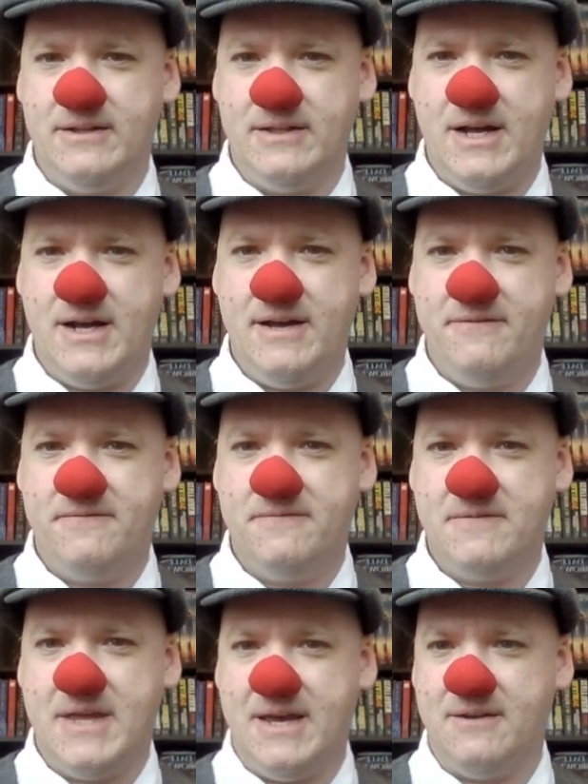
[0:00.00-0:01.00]

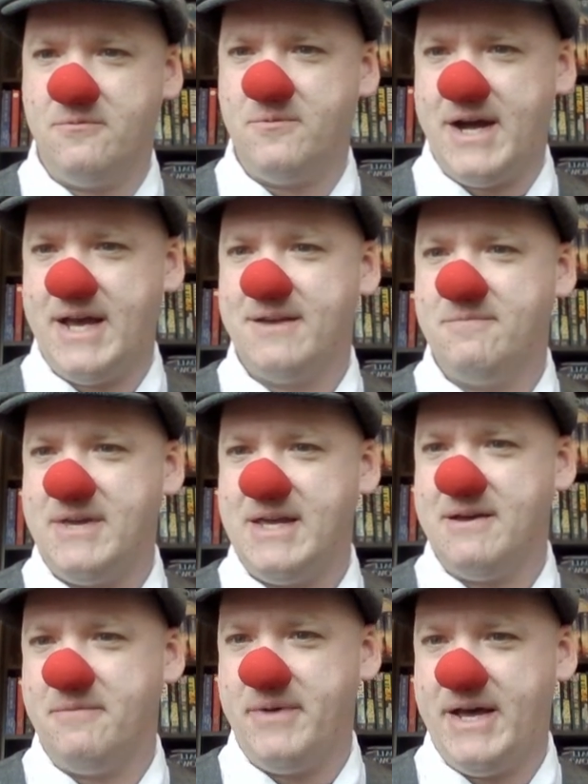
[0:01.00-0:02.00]
Life can whack
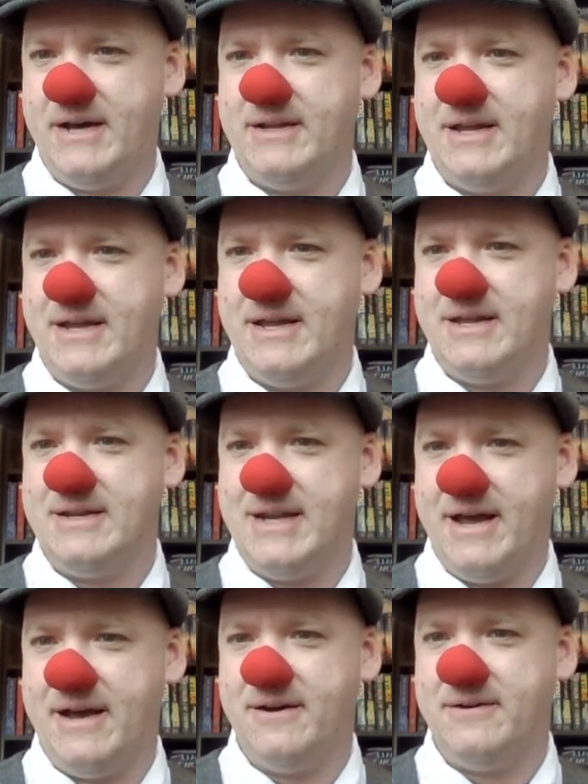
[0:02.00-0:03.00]
me about
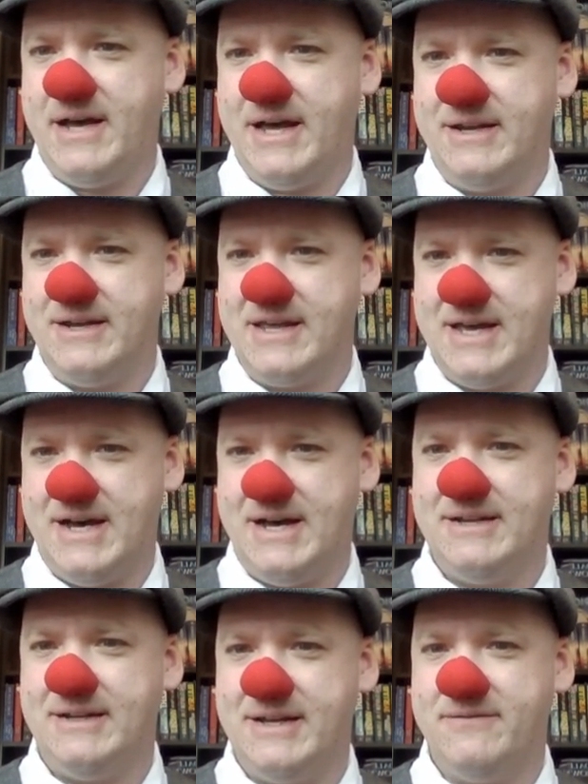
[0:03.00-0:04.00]
now, and it
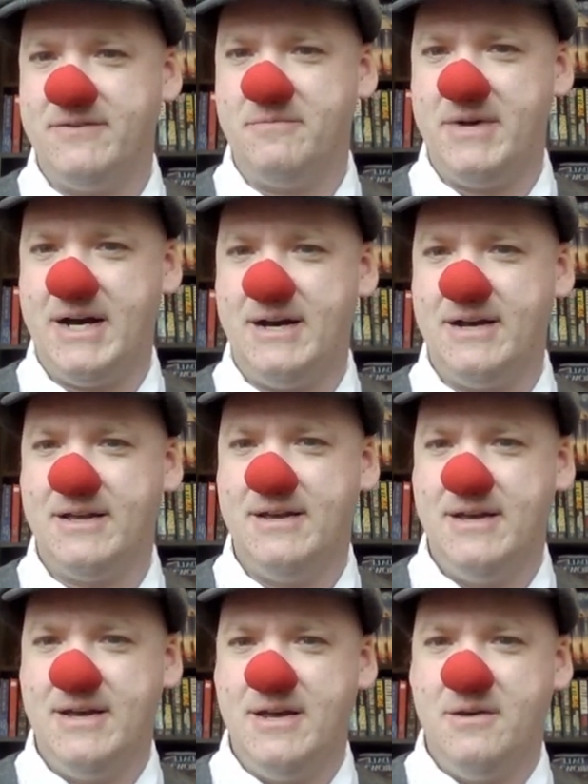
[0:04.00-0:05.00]
can't leave a mark.
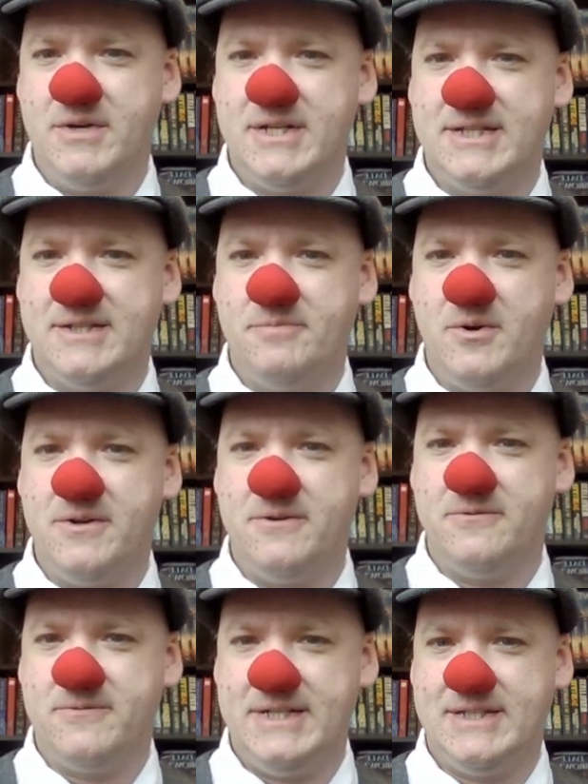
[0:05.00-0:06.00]
But a
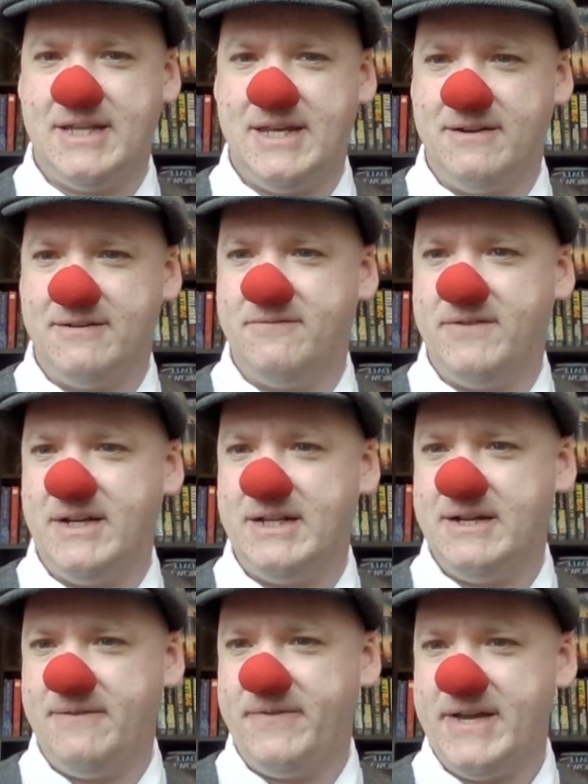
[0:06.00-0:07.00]
sportin' risk, young
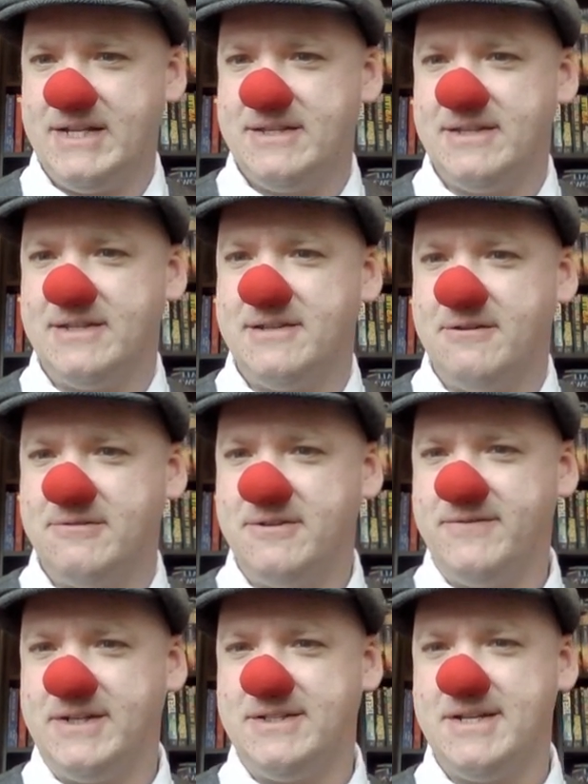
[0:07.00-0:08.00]
fella, that's the salt
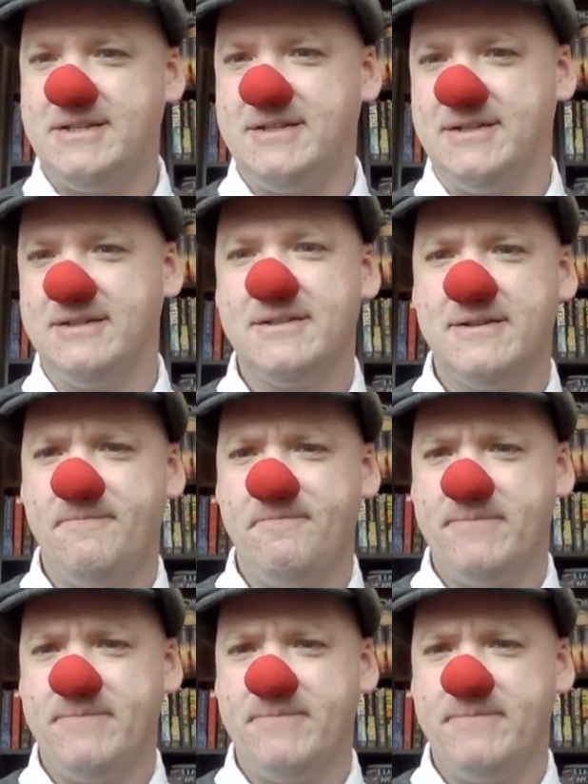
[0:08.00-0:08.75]
of existence.